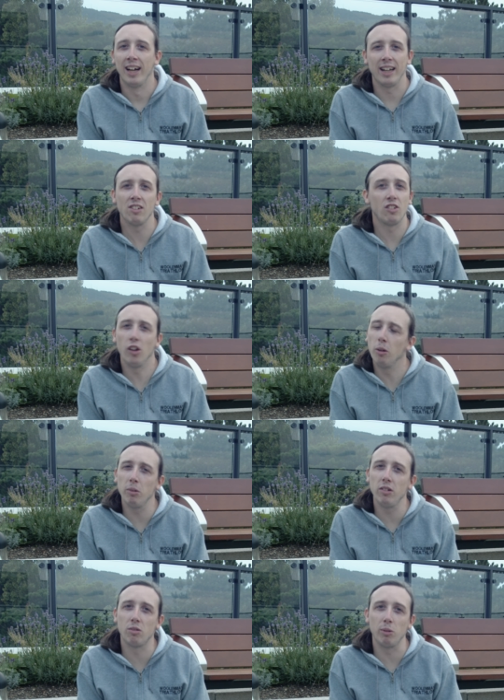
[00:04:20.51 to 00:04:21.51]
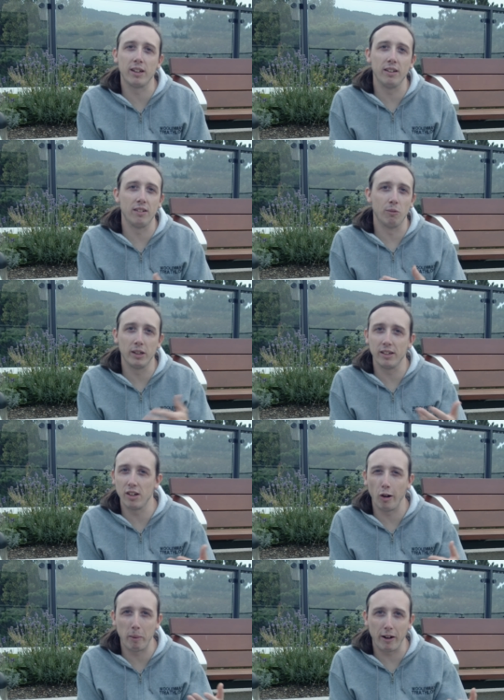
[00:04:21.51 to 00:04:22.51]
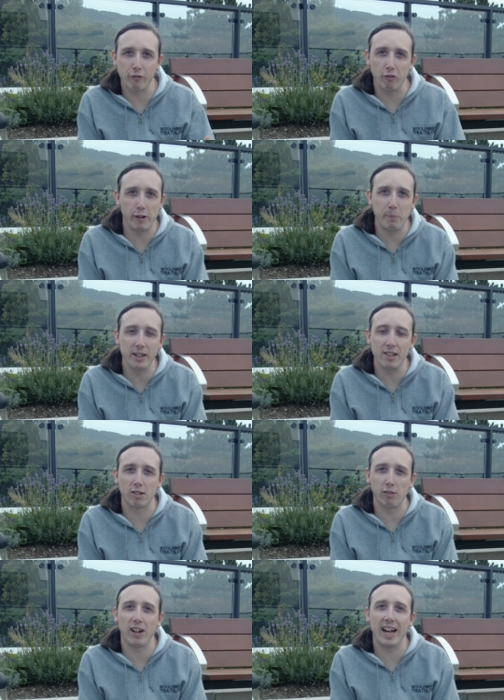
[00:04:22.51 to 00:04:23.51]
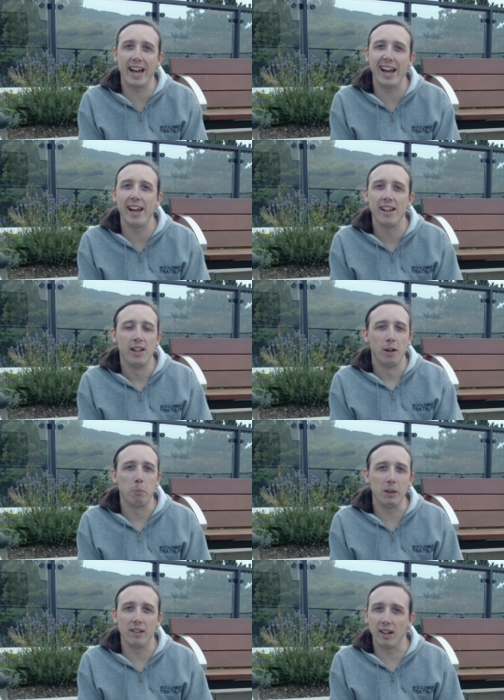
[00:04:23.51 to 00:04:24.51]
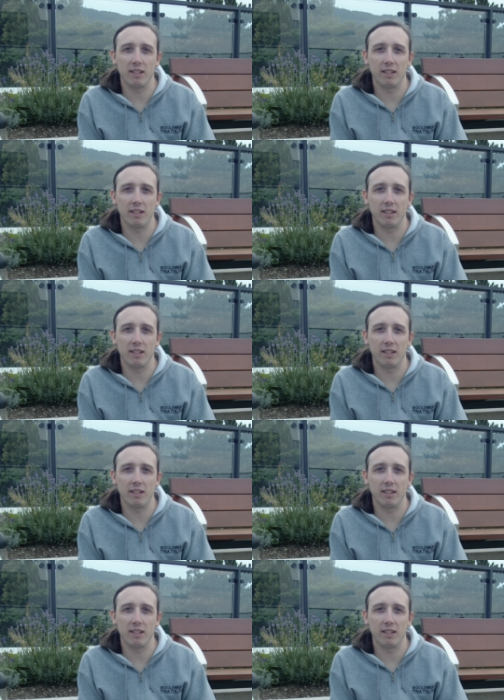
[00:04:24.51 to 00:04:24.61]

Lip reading: And as humans, we can go about 3 minutes without air, but